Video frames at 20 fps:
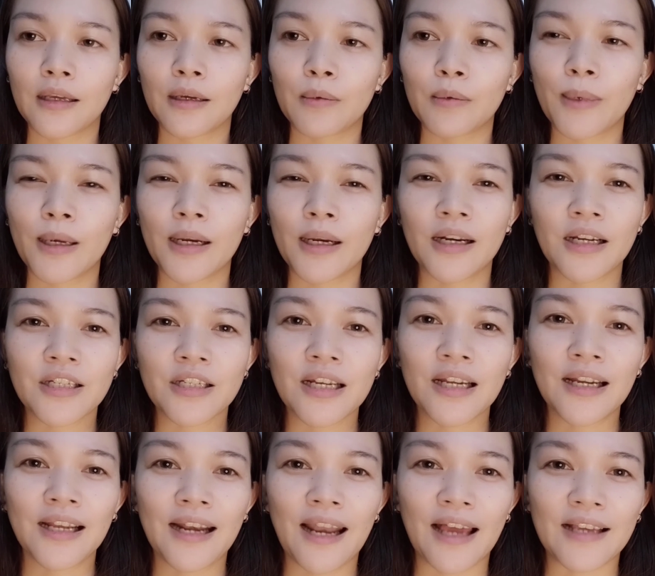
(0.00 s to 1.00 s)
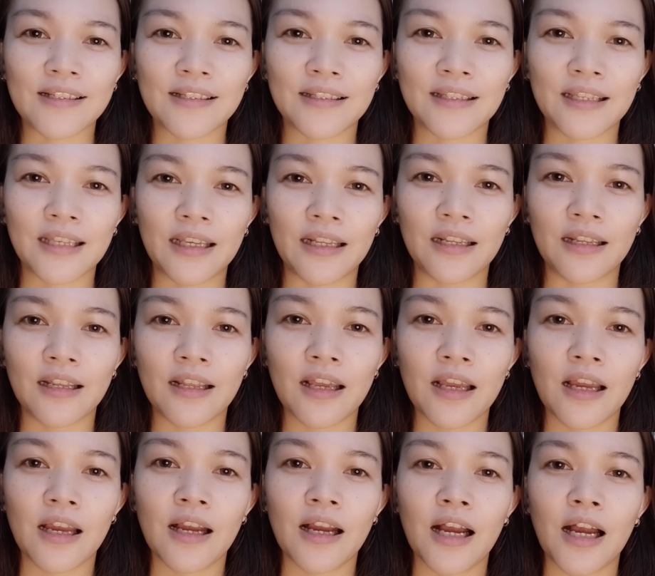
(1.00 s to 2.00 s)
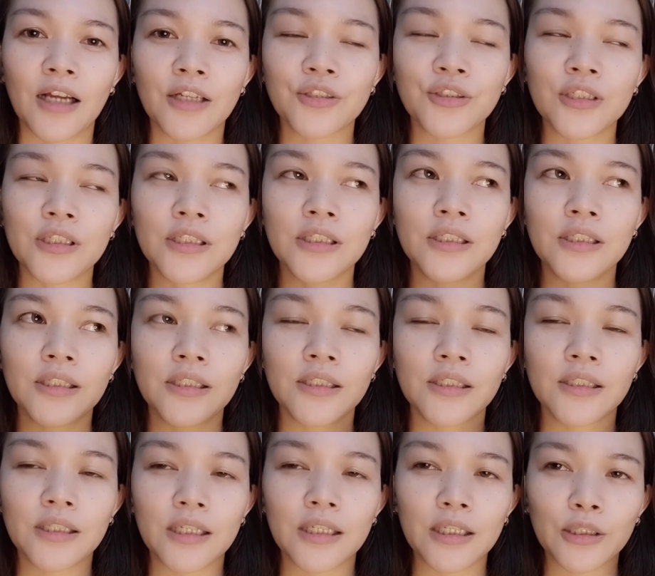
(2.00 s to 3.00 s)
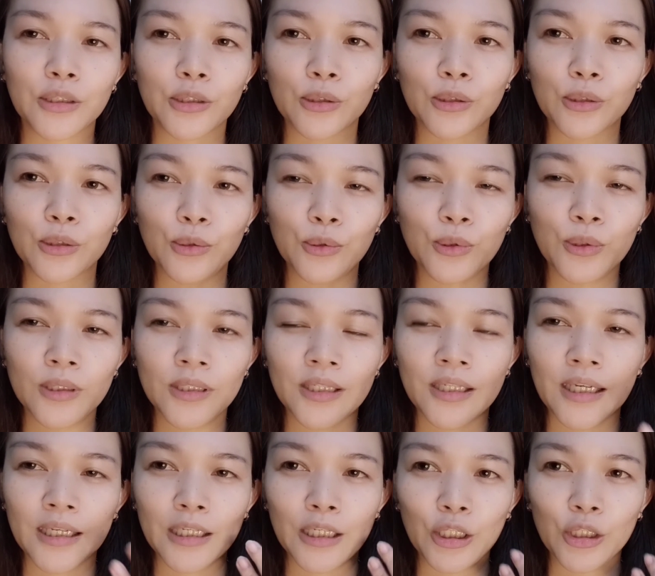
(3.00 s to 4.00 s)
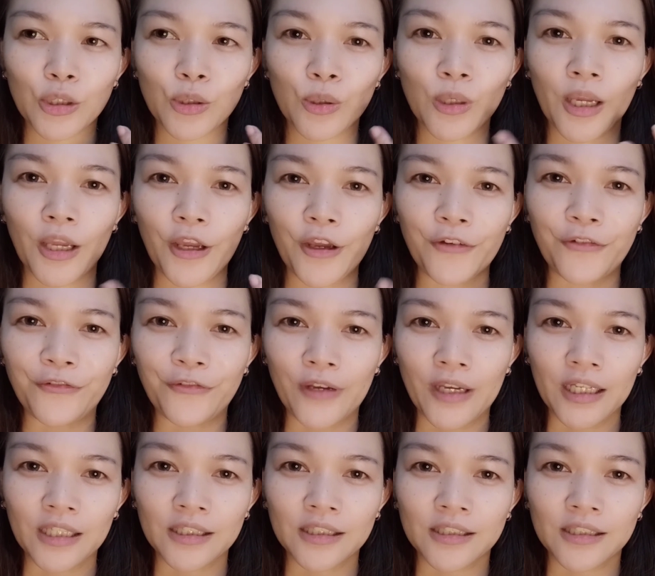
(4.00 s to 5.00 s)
Para siyang glass skin. Actually, at yung ganitong effect,